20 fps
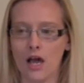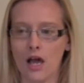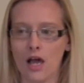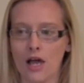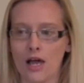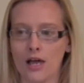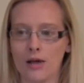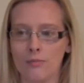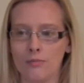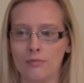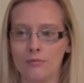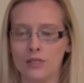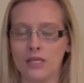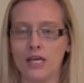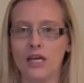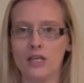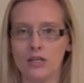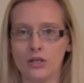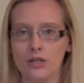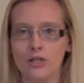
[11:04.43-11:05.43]

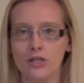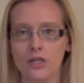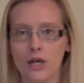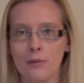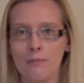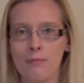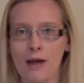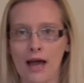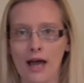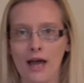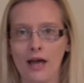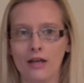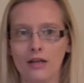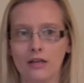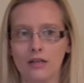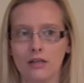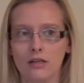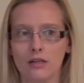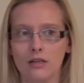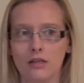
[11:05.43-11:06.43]
Yeah, you could go back,
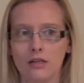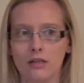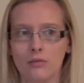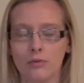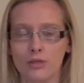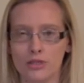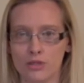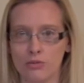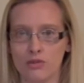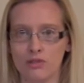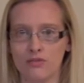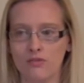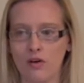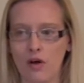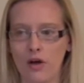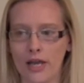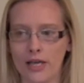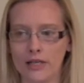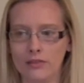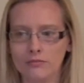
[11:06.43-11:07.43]
which was
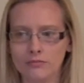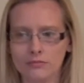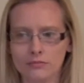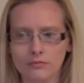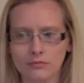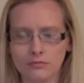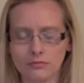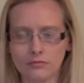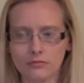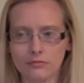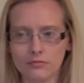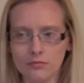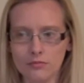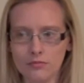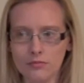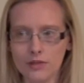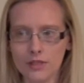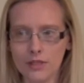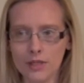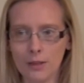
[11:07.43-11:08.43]
fine,
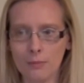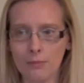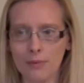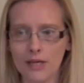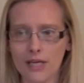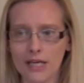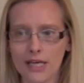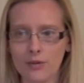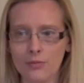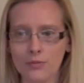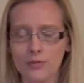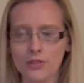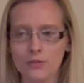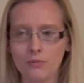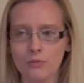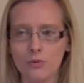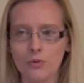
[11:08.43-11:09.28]
but it was